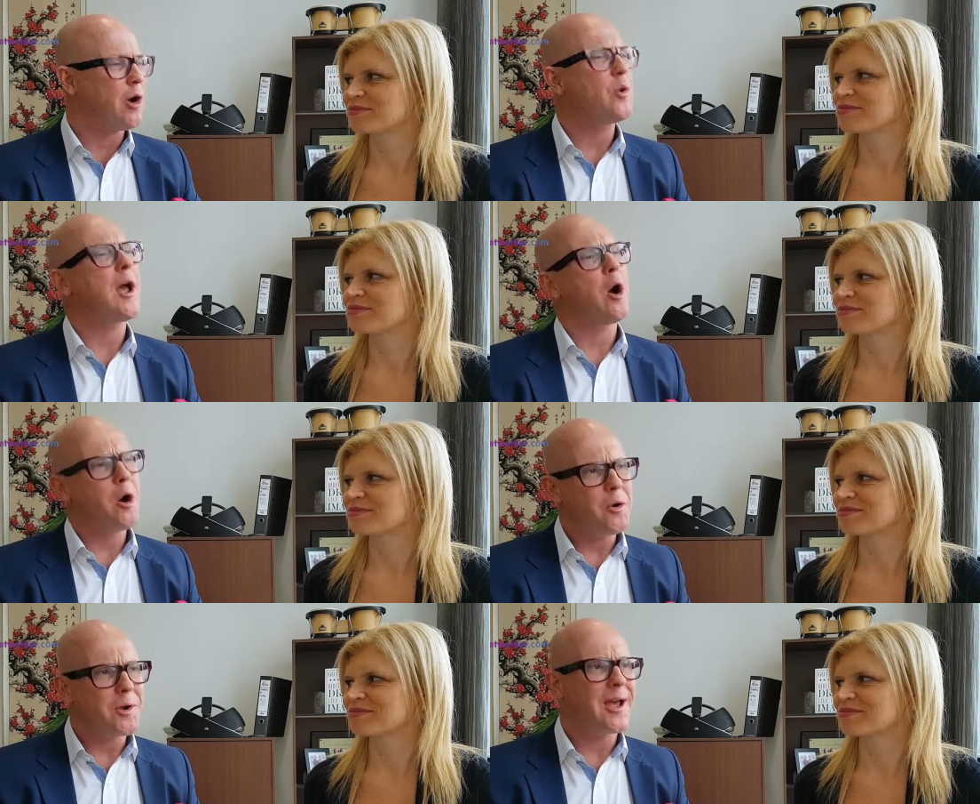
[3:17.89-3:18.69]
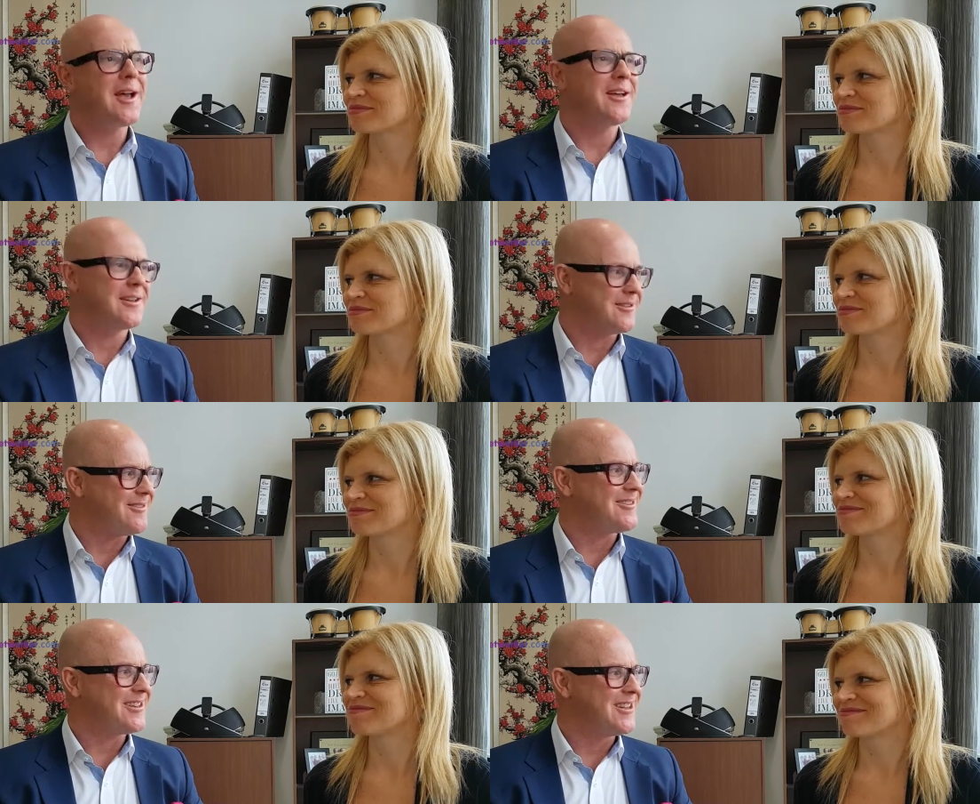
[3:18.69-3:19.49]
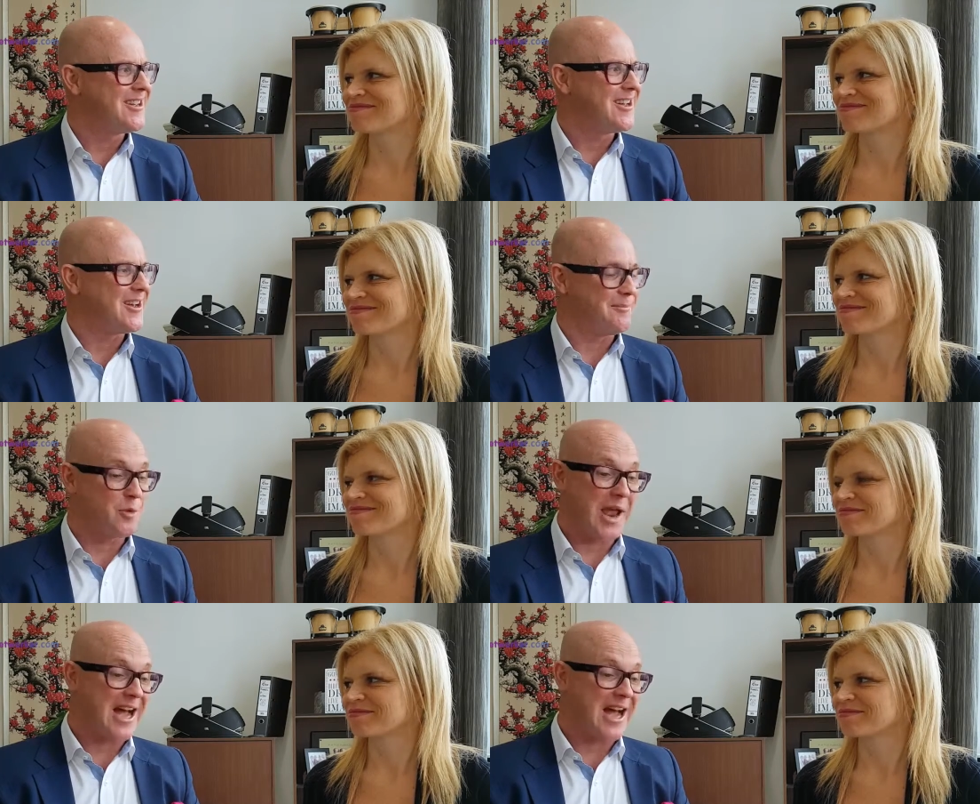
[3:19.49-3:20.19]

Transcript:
Speaker 1: Okay, okay, right. And but we